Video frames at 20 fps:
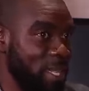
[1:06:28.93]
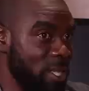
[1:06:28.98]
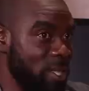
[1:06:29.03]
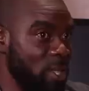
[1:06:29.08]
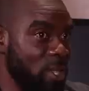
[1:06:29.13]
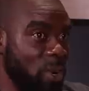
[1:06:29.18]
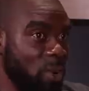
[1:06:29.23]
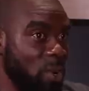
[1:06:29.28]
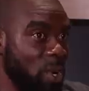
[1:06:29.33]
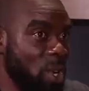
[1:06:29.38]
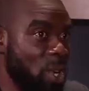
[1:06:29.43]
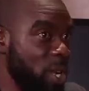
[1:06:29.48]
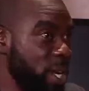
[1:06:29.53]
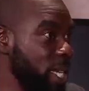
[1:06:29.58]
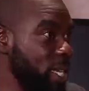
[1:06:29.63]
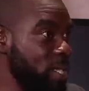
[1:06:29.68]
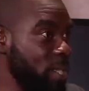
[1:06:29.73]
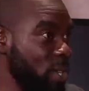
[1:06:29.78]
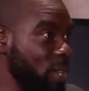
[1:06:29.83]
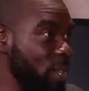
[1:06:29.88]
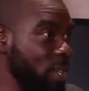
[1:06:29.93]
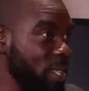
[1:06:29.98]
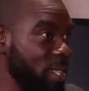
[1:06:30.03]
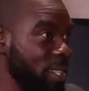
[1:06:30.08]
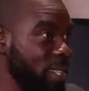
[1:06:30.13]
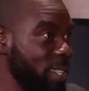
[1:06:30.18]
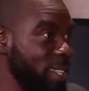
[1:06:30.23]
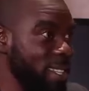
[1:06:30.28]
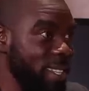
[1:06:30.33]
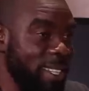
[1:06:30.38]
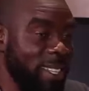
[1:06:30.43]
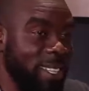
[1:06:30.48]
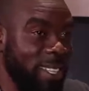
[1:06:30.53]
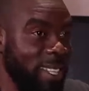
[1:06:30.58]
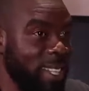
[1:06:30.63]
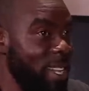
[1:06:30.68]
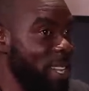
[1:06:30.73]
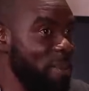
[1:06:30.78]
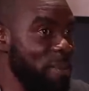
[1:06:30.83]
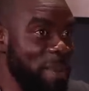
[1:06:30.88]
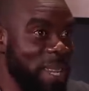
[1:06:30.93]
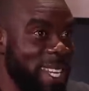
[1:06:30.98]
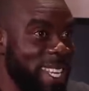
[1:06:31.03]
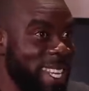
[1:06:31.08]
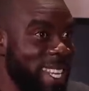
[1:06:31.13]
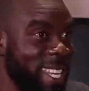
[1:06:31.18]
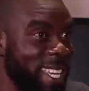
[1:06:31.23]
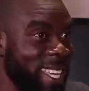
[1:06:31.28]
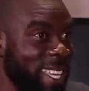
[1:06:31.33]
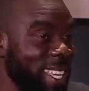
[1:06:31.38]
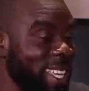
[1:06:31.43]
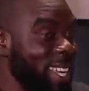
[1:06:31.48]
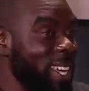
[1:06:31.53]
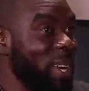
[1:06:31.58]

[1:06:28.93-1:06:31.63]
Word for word: So we go there so them no dead.